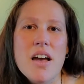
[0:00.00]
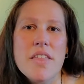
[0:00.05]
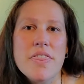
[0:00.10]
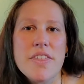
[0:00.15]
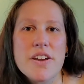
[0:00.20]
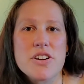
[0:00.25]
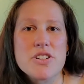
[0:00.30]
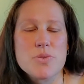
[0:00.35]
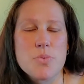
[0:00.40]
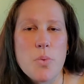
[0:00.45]

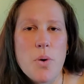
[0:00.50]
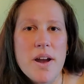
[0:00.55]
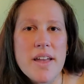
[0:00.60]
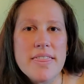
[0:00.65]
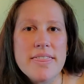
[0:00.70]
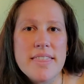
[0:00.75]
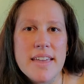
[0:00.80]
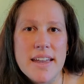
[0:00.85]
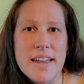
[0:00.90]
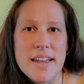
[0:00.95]
There's
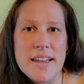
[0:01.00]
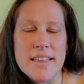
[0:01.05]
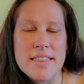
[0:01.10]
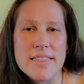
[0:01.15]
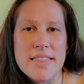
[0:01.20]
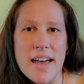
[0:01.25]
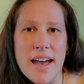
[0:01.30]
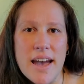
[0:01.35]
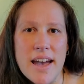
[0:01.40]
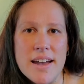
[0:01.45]
one thing
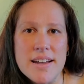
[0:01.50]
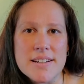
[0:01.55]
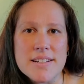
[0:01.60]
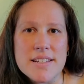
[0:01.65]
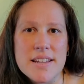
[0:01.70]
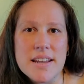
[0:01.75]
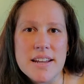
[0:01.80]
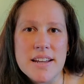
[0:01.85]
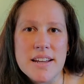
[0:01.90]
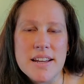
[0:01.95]

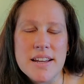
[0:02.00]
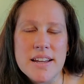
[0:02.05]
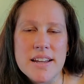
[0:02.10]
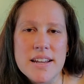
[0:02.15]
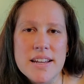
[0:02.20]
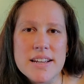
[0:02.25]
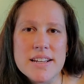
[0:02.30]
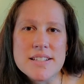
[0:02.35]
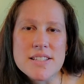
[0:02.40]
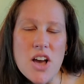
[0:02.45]
that
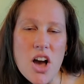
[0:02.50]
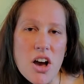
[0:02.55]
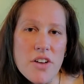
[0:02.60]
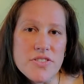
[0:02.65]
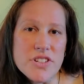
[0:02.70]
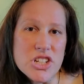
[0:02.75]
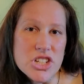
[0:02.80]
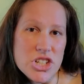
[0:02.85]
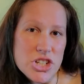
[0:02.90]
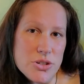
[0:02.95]
is
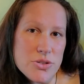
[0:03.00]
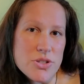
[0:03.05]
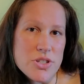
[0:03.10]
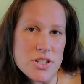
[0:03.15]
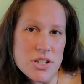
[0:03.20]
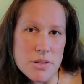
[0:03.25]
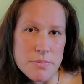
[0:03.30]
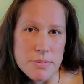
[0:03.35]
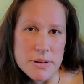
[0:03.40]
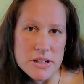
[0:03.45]
often
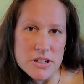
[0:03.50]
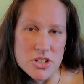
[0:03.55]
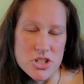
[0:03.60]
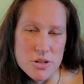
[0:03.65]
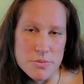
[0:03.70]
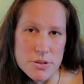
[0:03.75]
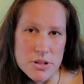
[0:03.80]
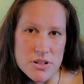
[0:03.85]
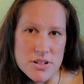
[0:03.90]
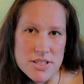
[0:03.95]
used to build
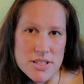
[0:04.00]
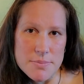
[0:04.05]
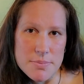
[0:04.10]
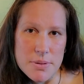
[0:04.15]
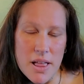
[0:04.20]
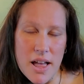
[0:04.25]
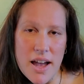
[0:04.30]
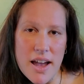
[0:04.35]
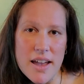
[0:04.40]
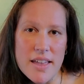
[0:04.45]
your milk
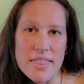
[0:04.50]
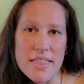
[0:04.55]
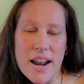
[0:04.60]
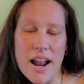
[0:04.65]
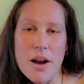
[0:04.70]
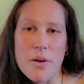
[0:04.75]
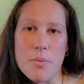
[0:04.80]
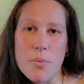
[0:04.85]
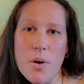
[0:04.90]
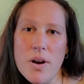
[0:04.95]
supply that
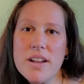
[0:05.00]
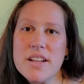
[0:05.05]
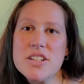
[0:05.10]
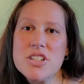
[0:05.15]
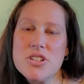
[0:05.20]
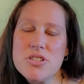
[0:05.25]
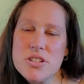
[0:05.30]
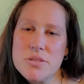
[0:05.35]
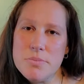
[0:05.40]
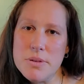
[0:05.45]
I wanted
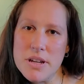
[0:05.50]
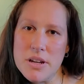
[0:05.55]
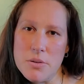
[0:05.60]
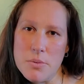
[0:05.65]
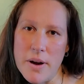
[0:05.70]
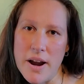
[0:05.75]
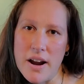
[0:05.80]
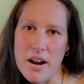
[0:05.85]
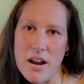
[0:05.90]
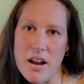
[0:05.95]
you to be
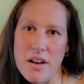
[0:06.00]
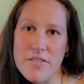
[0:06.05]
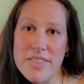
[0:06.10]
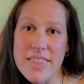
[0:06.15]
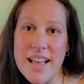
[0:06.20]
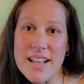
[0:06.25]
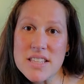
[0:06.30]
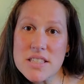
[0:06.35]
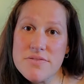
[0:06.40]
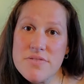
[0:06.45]
aware of,
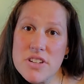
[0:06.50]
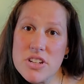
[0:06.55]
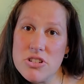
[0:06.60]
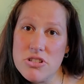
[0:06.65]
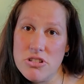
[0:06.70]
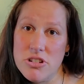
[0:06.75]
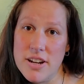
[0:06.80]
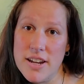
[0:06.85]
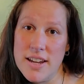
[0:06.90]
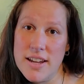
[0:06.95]
and that's
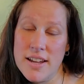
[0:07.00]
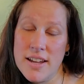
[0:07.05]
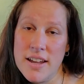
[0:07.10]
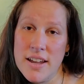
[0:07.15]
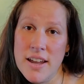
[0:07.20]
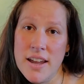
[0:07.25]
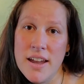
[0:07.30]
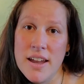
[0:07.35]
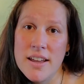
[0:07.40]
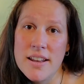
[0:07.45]
fenugreek.
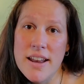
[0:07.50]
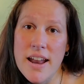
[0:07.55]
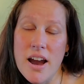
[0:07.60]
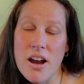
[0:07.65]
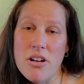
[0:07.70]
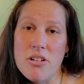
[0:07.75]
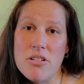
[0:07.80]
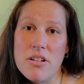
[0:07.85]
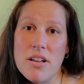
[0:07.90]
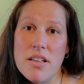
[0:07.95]

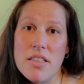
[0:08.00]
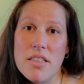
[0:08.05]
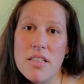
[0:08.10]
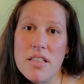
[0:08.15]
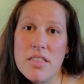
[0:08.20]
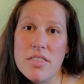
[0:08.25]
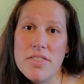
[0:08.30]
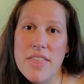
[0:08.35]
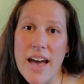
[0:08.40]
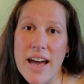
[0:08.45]
Now,
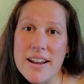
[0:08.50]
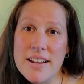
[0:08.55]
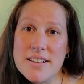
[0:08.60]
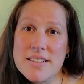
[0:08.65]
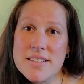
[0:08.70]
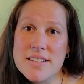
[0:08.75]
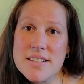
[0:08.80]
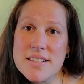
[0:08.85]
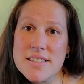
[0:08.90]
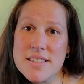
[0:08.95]
that
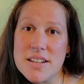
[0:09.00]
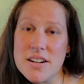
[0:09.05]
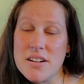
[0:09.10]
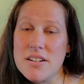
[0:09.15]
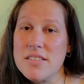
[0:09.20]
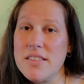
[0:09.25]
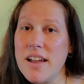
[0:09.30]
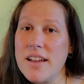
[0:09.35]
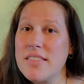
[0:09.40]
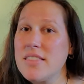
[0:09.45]
is
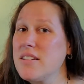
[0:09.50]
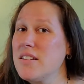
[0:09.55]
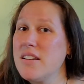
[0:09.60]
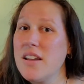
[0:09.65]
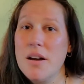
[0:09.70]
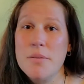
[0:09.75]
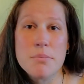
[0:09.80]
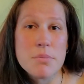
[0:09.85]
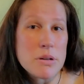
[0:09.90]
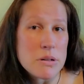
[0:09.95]
considered like the
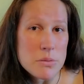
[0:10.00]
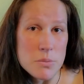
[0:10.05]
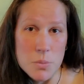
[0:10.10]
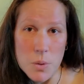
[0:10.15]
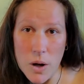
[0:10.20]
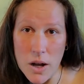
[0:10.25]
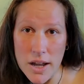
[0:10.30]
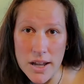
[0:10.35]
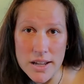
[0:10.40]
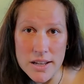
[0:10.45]

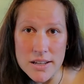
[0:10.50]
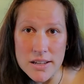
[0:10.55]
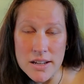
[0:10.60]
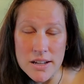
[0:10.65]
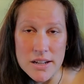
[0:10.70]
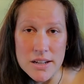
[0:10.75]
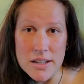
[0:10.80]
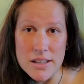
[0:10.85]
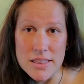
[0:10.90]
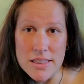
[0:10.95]
#1
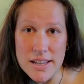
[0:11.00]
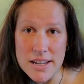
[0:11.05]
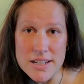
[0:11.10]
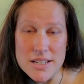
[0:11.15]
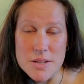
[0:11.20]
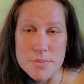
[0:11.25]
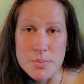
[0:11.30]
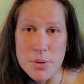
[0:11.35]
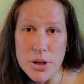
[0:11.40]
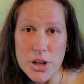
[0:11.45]
thing
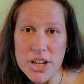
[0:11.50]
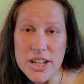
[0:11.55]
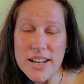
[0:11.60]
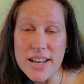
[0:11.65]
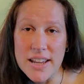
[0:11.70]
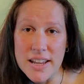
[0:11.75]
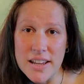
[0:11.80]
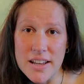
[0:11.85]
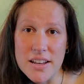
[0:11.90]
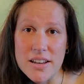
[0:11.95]
to put
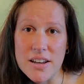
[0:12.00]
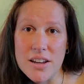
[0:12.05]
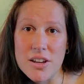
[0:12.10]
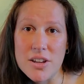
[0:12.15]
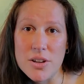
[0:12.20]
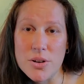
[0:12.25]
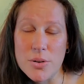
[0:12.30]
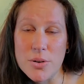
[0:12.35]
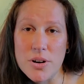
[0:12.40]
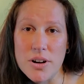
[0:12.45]
in
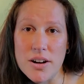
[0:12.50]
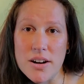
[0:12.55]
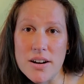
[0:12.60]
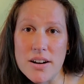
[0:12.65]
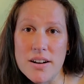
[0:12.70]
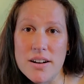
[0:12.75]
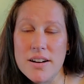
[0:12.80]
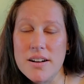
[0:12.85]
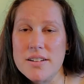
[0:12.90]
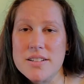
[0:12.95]

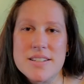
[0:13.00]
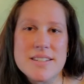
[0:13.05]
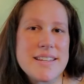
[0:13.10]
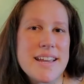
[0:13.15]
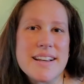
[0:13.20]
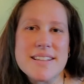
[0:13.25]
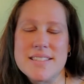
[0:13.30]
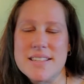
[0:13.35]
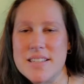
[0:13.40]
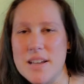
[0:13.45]
your, or to
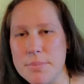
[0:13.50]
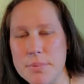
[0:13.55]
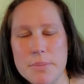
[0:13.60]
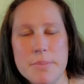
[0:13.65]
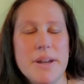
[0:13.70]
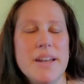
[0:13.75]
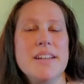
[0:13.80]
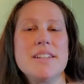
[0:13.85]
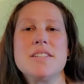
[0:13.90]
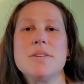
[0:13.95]
take as a
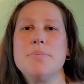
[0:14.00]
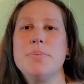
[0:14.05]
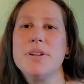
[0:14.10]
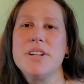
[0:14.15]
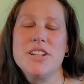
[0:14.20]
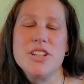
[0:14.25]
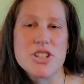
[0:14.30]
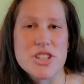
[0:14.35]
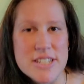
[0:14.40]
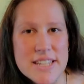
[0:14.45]
supplement, to
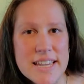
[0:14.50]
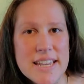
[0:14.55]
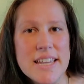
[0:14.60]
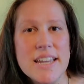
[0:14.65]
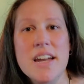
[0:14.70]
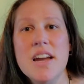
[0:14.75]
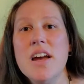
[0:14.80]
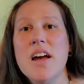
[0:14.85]
put in your tea,